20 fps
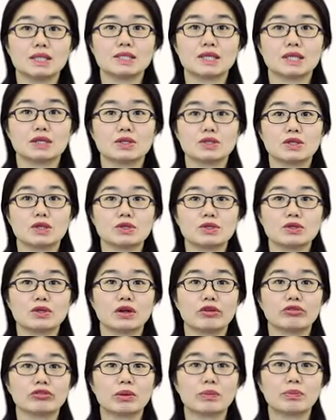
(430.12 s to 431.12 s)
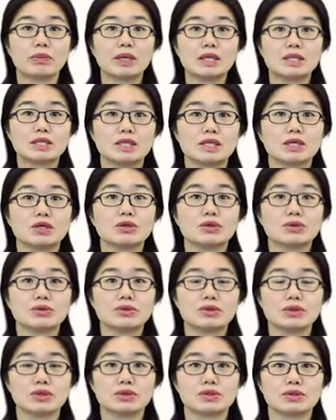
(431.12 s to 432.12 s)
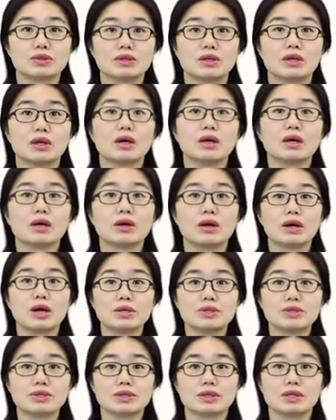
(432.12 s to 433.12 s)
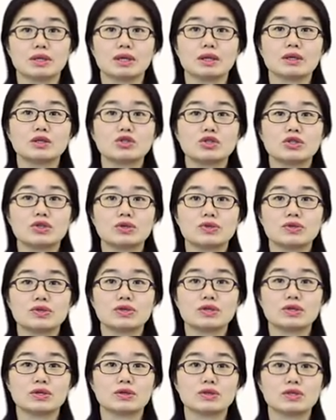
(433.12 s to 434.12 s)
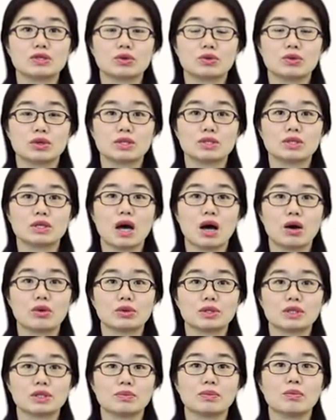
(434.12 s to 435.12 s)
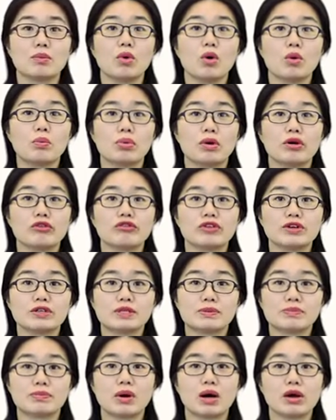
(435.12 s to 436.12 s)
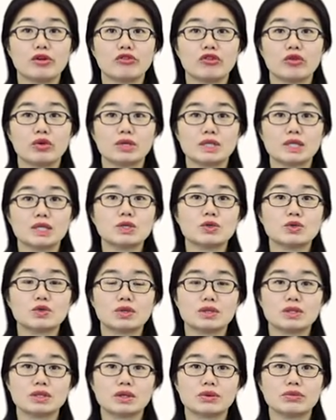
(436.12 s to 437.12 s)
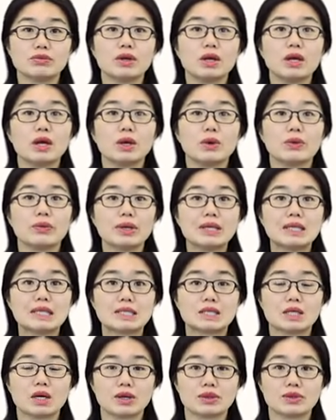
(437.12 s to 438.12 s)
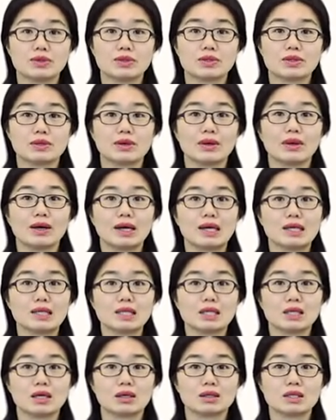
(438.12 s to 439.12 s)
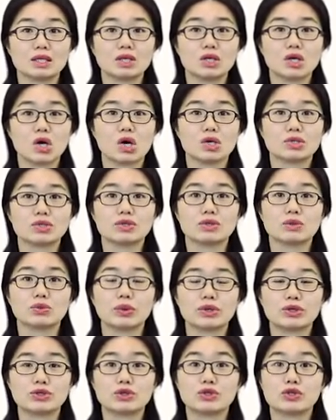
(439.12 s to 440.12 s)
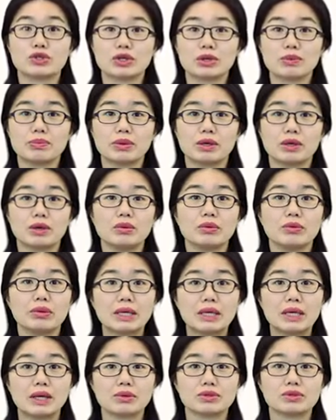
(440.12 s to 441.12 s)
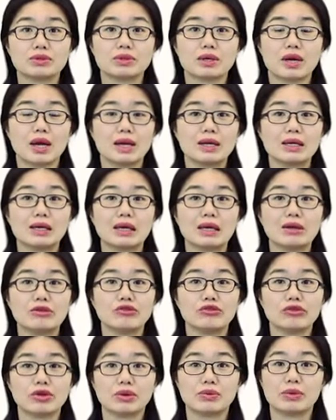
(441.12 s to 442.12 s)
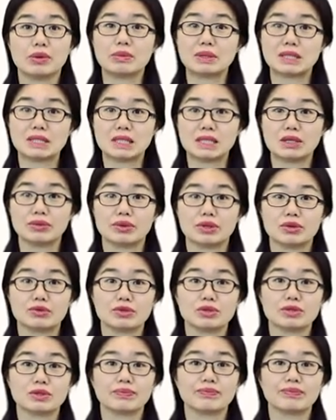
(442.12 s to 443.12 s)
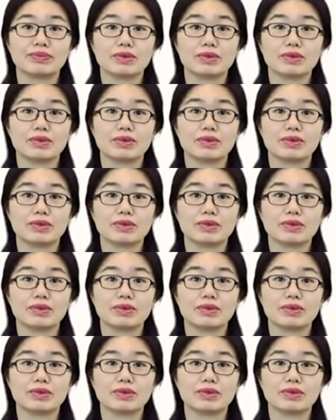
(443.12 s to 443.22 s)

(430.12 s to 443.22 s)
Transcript: success of the PT Cruisers, Chrysler chose to squeeze out more profit by avoiding certain redesigns and cutting costs with cheaper radios and inferior materials.